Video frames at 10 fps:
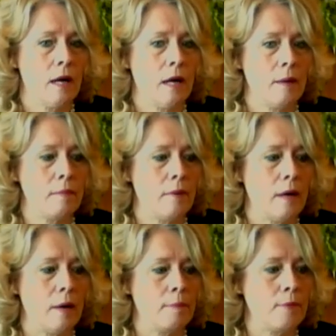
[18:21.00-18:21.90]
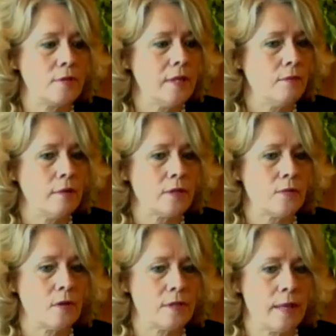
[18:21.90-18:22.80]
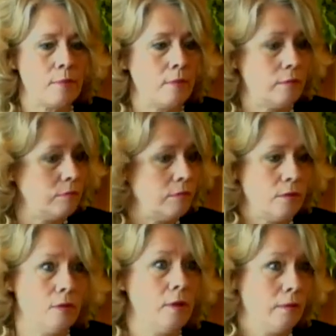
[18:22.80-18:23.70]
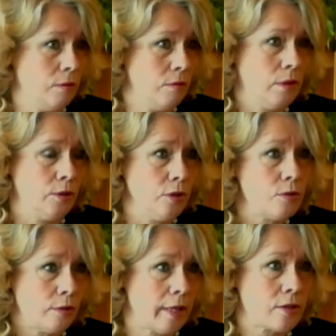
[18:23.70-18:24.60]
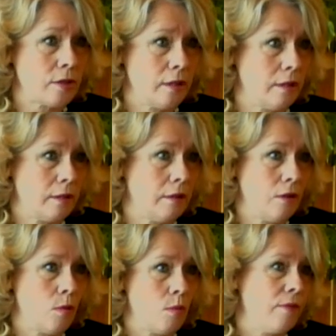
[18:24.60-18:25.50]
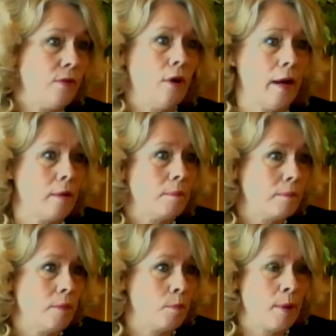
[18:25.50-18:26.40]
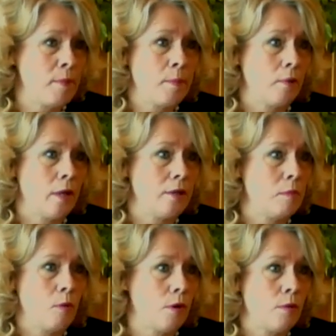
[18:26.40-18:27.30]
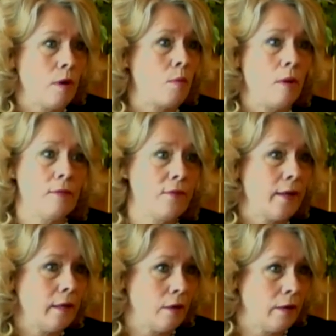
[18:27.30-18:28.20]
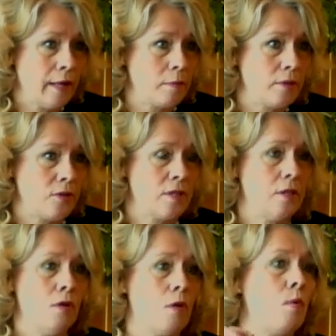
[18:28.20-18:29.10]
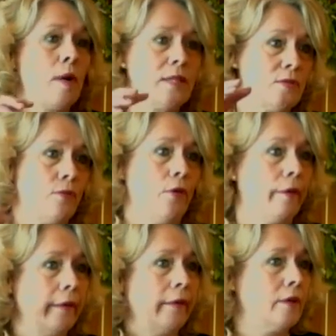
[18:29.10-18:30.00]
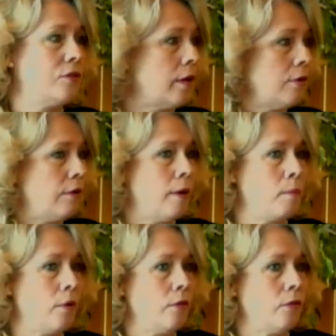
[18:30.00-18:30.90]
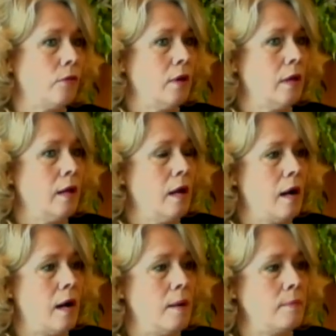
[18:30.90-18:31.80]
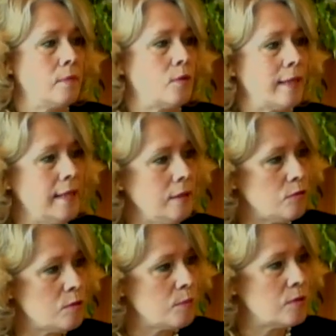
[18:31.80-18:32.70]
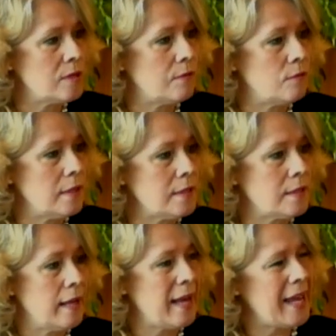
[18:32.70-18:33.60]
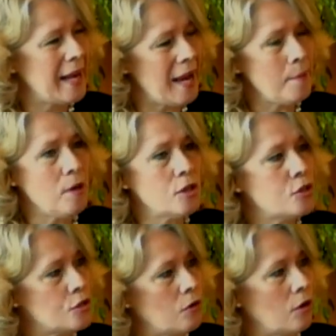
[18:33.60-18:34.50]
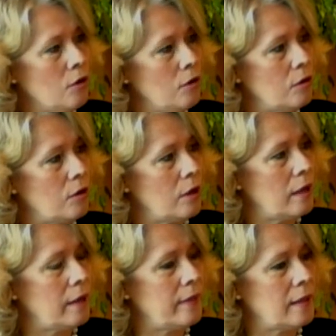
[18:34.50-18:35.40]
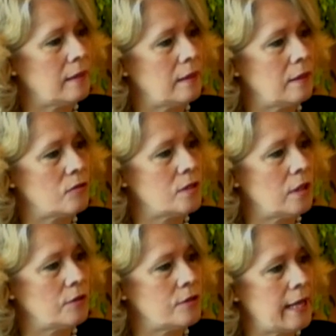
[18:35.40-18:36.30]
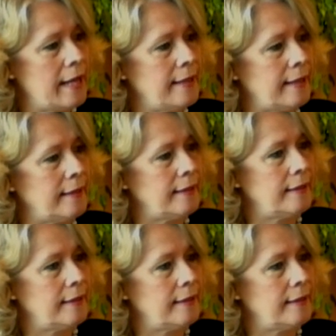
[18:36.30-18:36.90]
um, a perceived risk, for example, you, you alluded to it actually, that, you know, what if you hire, bring people onto the board who aren't qualified and aren't able, just in your quest for gender numbers. Um, so I think there's a perceived risk, and I'm not sure that there's an understanding